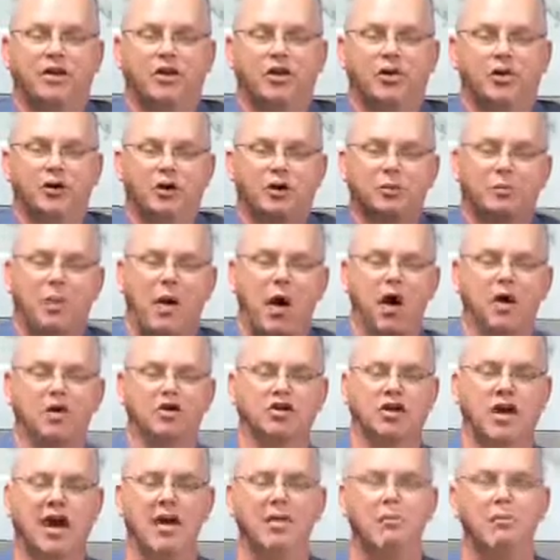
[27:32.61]
The
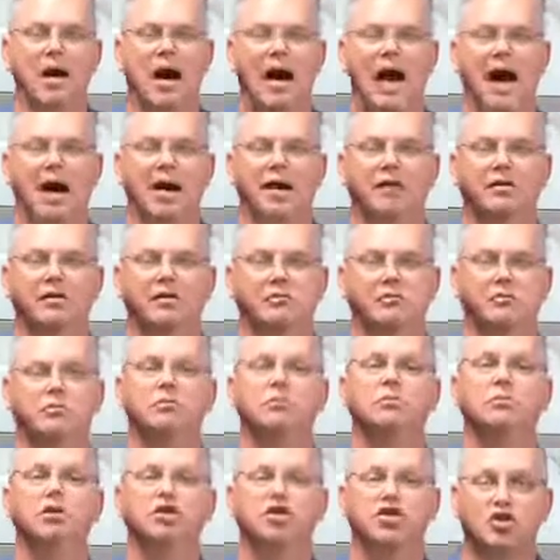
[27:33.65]
response came back,
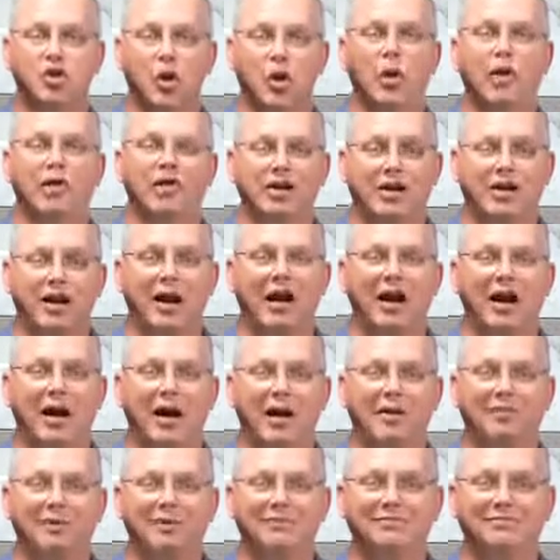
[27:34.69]
join the
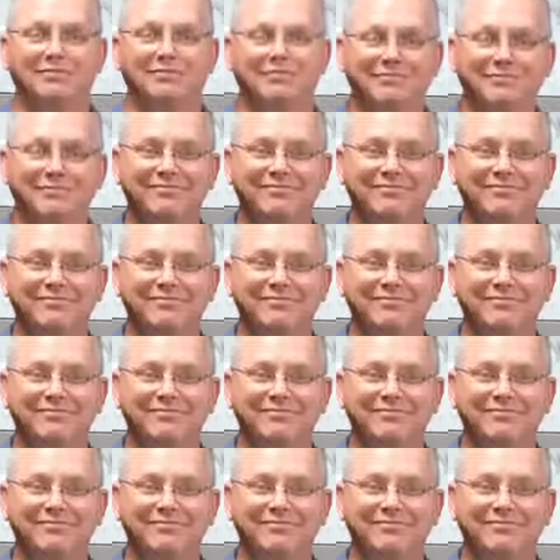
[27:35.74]
club